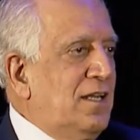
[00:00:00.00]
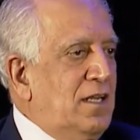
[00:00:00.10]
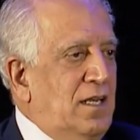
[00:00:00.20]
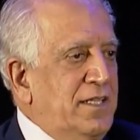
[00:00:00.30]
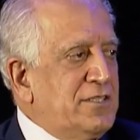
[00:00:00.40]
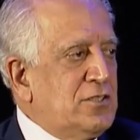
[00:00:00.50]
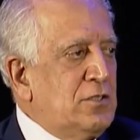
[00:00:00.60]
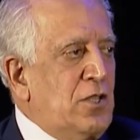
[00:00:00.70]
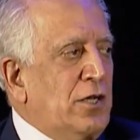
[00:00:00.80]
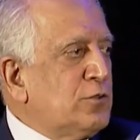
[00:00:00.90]
let's
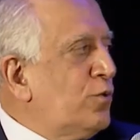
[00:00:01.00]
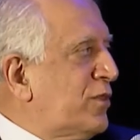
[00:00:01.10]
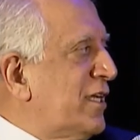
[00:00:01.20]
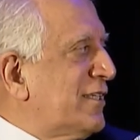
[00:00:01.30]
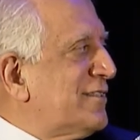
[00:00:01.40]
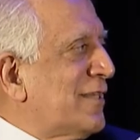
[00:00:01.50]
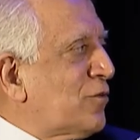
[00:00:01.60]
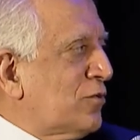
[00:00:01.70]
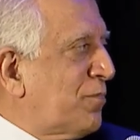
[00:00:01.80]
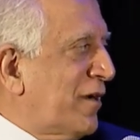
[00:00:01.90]
not do things that
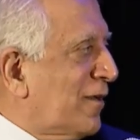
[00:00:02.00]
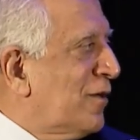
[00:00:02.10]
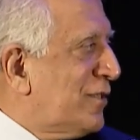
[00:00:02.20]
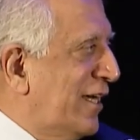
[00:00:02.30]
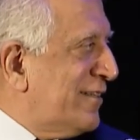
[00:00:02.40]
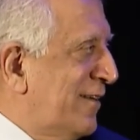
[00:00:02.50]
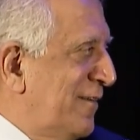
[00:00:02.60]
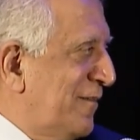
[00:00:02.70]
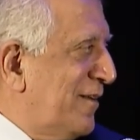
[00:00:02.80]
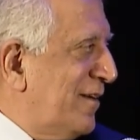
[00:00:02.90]
could preclude it.
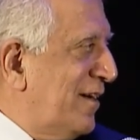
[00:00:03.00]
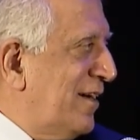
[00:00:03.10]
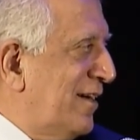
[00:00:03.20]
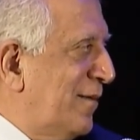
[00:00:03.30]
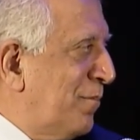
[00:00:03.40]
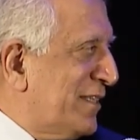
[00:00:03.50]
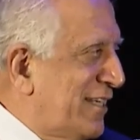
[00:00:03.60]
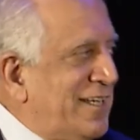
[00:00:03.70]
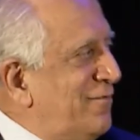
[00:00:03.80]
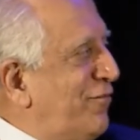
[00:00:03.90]
But
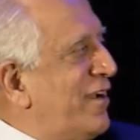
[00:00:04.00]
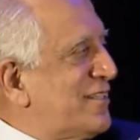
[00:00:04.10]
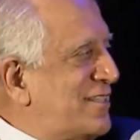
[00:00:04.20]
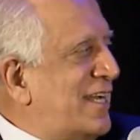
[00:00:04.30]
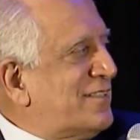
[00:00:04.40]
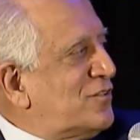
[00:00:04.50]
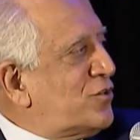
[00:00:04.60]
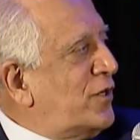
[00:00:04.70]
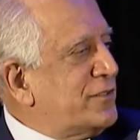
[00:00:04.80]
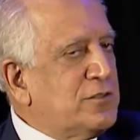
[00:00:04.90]
then face that
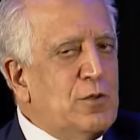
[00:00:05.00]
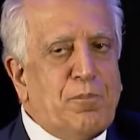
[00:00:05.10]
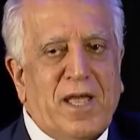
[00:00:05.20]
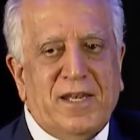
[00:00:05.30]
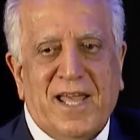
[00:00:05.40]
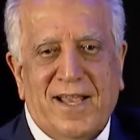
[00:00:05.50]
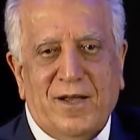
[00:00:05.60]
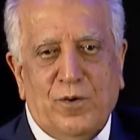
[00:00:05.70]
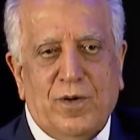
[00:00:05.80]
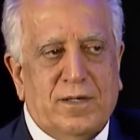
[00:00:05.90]
choice. You pay
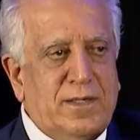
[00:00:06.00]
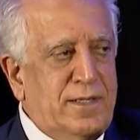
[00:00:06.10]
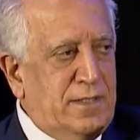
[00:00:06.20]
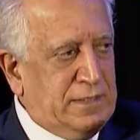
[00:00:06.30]
now. I